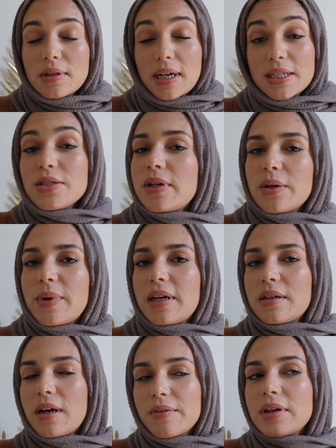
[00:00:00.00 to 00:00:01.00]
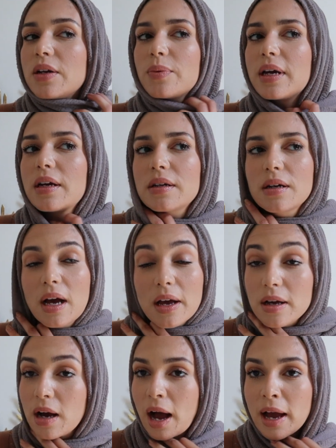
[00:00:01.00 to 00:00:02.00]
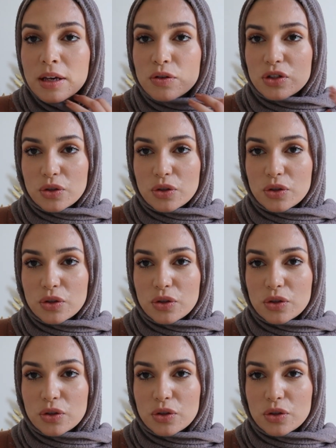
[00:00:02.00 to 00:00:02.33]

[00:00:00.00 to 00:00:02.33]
I do gain weight. I've gained weight. I used